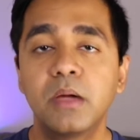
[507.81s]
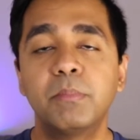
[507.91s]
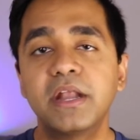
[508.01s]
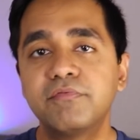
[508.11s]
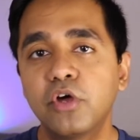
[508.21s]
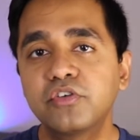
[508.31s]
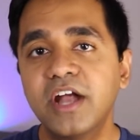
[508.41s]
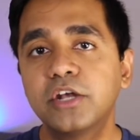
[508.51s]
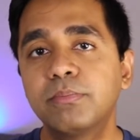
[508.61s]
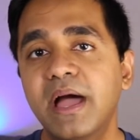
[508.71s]
But if you're
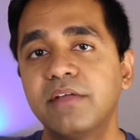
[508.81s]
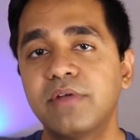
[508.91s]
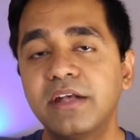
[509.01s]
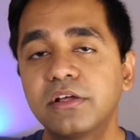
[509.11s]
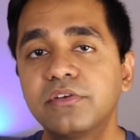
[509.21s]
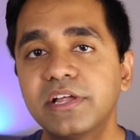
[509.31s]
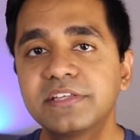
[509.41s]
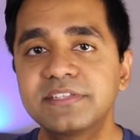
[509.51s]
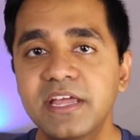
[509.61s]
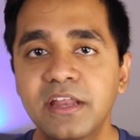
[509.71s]
trying to buy rental real
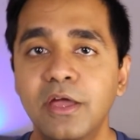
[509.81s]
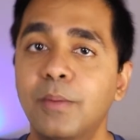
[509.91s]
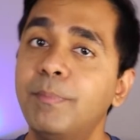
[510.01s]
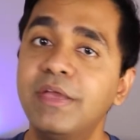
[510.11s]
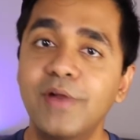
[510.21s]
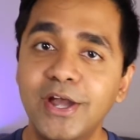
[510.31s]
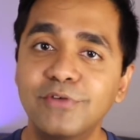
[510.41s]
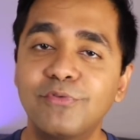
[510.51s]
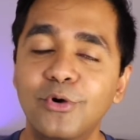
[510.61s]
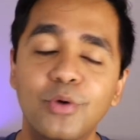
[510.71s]
estate, be ready
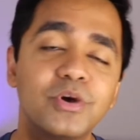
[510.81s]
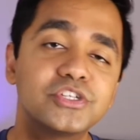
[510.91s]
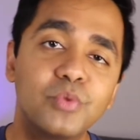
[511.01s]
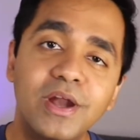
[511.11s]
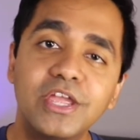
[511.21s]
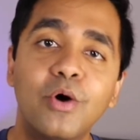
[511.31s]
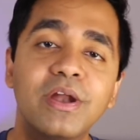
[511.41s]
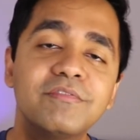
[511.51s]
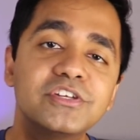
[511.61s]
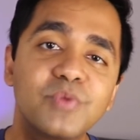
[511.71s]
to fork over 20
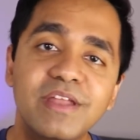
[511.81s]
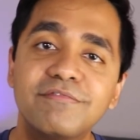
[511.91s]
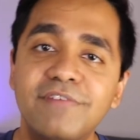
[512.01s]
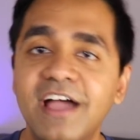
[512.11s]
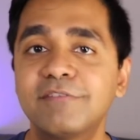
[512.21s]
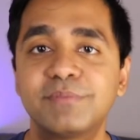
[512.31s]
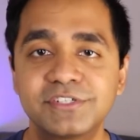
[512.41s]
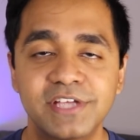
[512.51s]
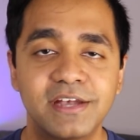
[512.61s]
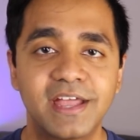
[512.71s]
or even
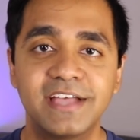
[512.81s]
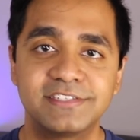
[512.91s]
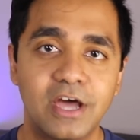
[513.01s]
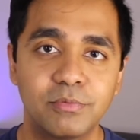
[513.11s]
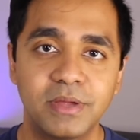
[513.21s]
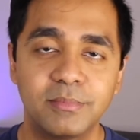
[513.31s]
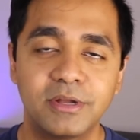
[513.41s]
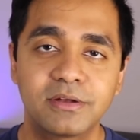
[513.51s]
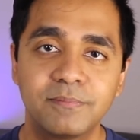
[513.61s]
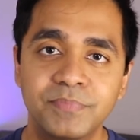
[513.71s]
25% as down payment.